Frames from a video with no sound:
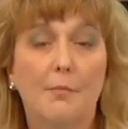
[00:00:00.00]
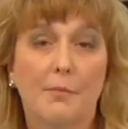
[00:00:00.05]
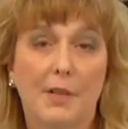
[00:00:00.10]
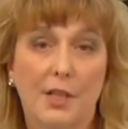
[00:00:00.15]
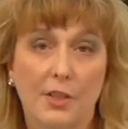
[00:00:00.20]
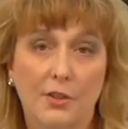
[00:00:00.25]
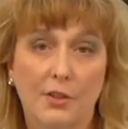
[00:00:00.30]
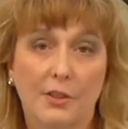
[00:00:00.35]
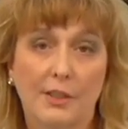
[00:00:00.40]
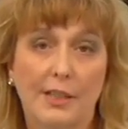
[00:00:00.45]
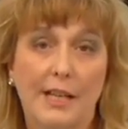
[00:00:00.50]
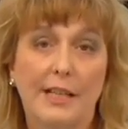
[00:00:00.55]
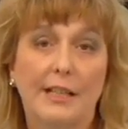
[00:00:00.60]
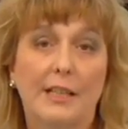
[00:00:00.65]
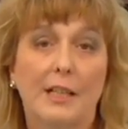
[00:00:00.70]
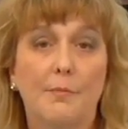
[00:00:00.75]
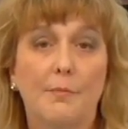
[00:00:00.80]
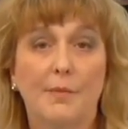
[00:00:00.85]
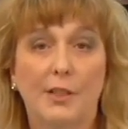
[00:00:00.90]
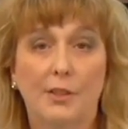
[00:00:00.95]
muscle ache,
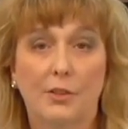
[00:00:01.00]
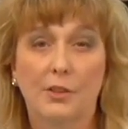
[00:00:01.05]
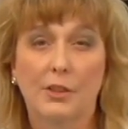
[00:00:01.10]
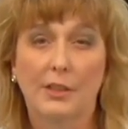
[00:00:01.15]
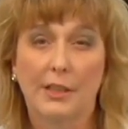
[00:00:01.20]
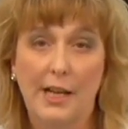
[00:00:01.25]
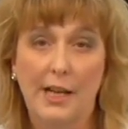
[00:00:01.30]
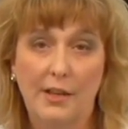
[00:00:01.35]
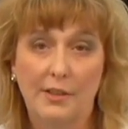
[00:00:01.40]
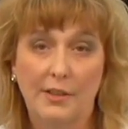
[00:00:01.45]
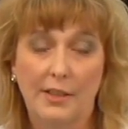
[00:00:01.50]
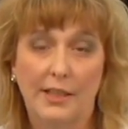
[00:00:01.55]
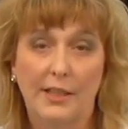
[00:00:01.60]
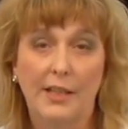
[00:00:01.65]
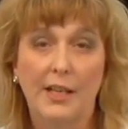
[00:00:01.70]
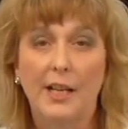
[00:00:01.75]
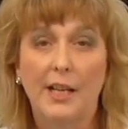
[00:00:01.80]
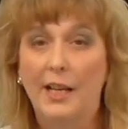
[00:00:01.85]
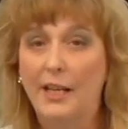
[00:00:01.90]
and mental clouding,